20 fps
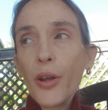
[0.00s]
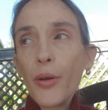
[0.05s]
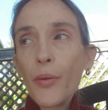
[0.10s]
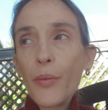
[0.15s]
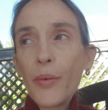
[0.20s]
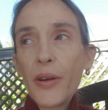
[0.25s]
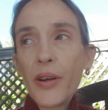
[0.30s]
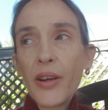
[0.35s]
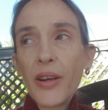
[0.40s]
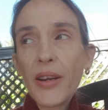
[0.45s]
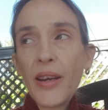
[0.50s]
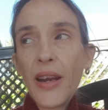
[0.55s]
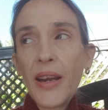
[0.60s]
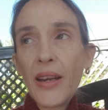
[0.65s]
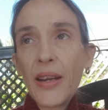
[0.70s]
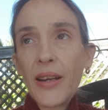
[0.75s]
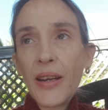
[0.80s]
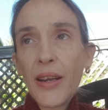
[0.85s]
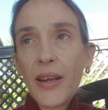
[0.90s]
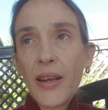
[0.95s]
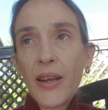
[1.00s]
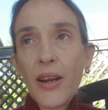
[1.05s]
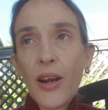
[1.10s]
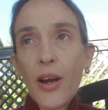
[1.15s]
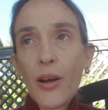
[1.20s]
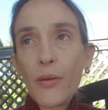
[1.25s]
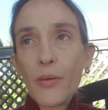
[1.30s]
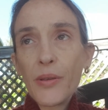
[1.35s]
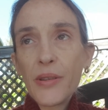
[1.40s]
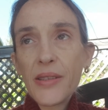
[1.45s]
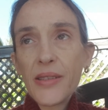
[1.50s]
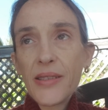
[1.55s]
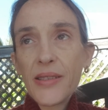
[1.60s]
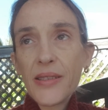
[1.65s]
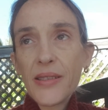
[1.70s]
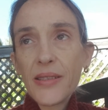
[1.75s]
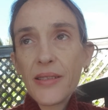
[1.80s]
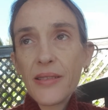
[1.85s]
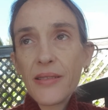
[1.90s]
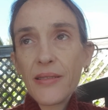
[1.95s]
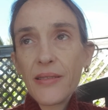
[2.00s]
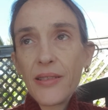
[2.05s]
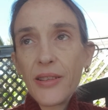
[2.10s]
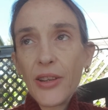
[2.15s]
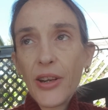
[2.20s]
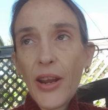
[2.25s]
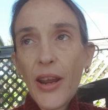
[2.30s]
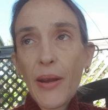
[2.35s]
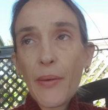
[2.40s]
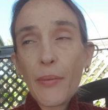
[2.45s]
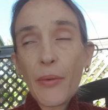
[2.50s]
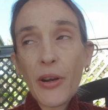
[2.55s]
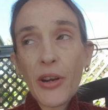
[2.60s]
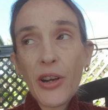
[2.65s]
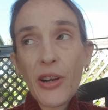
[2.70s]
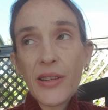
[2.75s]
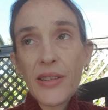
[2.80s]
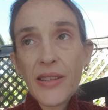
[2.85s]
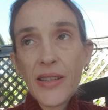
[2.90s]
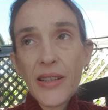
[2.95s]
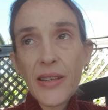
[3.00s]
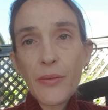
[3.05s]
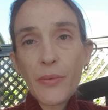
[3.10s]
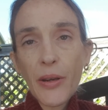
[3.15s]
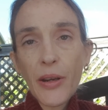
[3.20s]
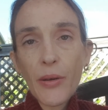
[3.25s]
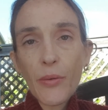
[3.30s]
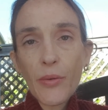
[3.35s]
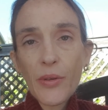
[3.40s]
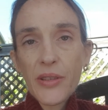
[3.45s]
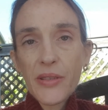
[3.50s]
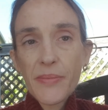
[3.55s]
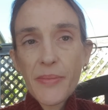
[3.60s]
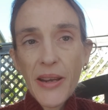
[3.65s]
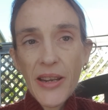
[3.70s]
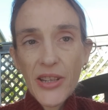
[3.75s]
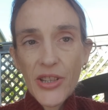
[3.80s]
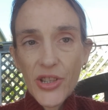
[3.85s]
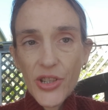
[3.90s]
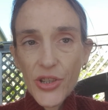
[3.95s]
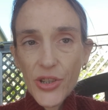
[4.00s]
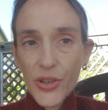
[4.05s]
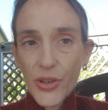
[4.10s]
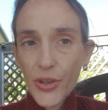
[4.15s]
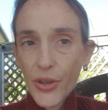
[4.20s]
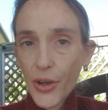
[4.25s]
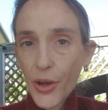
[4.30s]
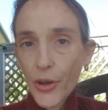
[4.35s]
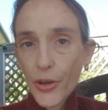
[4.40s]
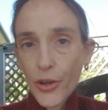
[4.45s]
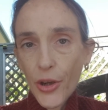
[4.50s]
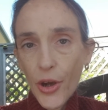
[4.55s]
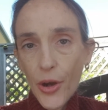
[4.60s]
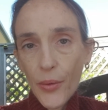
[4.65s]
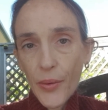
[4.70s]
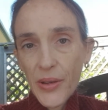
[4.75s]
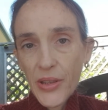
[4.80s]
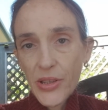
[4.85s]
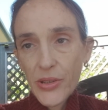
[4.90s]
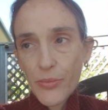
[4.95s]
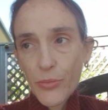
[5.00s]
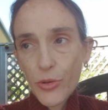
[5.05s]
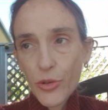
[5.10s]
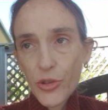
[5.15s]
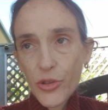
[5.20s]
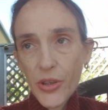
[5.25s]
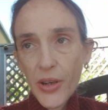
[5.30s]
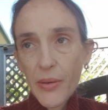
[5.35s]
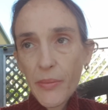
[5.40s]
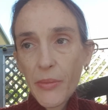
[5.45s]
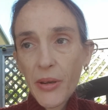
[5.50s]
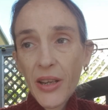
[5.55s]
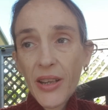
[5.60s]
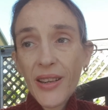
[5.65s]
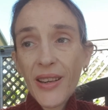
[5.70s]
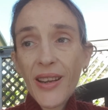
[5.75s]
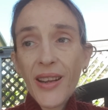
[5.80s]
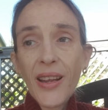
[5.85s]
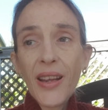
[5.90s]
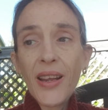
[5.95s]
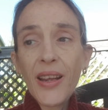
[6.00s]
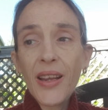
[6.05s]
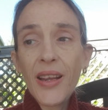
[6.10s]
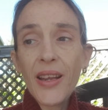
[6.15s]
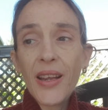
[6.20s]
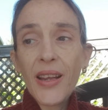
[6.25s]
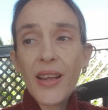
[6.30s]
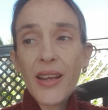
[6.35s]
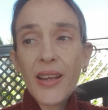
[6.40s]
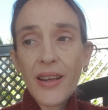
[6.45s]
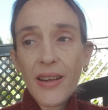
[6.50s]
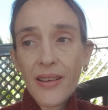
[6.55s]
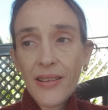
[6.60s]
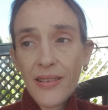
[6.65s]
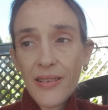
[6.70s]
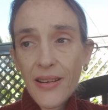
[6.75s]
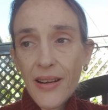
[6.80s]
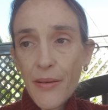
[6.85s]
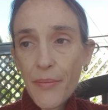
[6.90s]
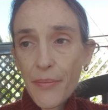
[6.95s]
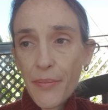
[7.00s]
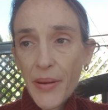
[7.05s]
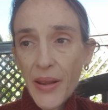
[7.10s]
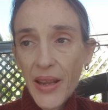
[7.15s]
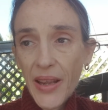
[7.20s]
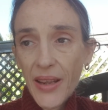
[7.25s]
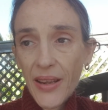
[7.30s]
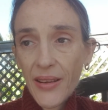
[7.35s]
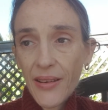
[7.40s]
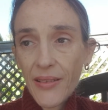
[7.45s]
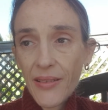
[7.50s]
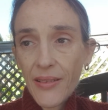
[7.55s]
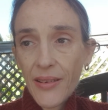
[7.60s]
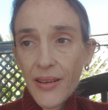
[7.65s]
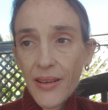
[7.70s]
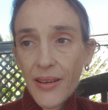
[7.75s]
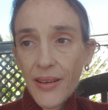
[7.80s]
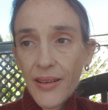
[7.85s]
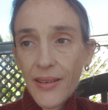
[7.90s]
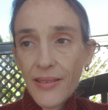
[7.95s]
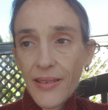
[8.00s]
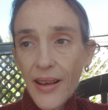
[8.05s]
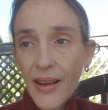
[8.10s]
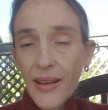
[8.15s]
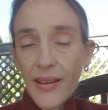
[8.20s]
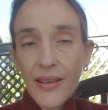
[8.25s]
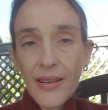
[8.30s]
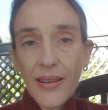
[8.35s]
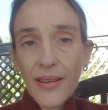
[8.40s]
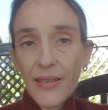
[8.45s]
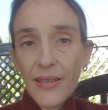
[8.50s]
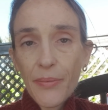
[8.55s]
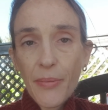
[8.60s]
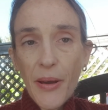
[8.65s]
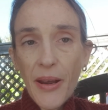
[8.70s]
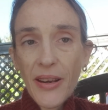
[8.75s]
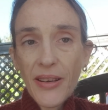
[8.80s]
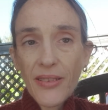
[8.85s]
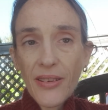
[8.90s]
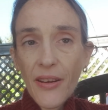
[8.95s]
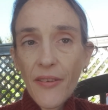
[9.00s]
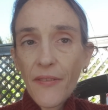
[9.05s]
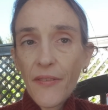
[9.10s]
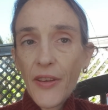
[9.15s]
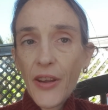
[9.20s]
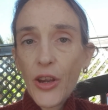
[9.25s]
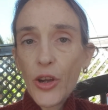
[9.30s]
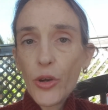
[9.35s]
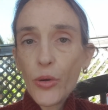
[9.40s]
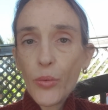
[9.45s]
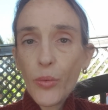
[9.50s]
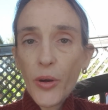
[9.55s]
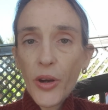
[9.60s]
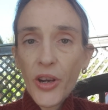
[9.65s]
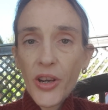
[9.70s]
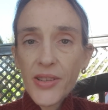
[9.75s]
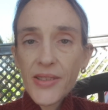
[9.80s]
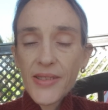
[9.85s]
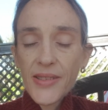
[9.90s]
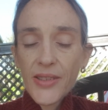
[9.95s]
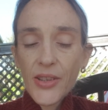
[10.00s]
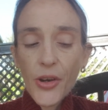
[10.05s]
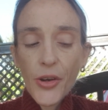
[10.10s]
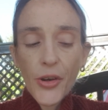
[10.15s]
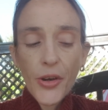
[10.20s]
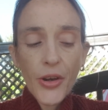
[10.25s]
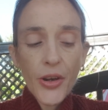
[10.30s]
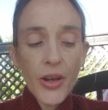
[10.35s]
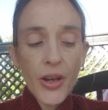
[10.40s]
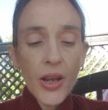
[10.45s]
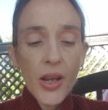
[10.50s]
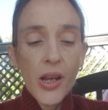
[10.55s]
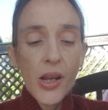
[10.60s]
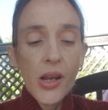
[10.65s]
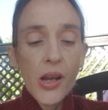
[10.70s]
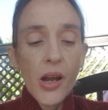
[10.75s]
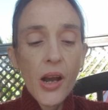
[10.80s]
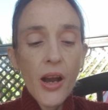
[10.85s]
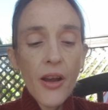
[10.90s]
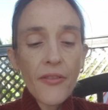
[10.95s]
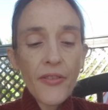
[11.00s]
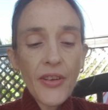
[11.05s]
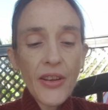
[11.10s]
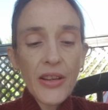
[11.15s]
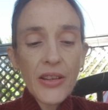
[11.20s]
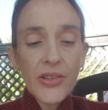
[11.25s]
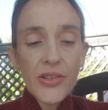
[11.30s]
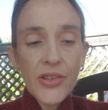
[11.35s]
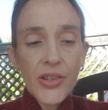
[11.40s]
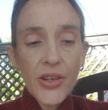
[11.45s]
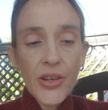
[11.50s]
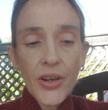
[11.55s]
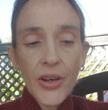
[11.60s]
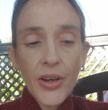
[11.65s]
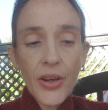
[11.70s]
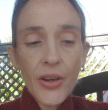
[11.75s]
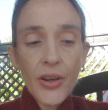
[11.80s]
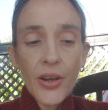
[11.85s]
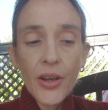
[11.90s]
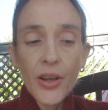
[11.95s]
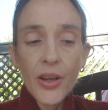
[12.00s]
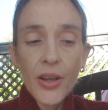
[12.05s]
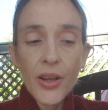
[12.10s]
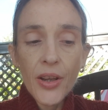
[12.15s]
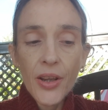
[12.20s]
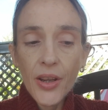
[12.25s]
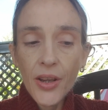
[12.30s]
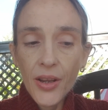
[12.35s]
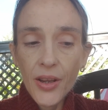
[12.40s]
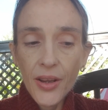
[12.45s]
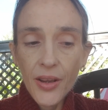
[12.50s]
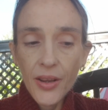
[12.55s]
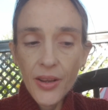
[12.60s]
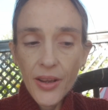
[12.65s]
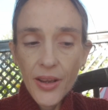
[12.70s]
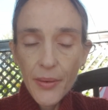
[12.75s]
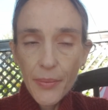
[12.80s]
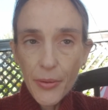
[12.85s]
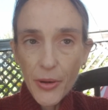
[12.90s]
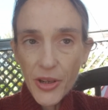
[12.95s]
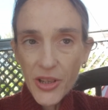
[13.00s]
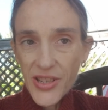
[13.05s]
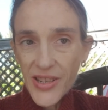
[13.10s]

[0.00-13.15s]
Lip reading: when I needed it. I was, and when I was made to go into more treatment, it ended up being exactly as bad as I feared, or worse. So I feel as though the approach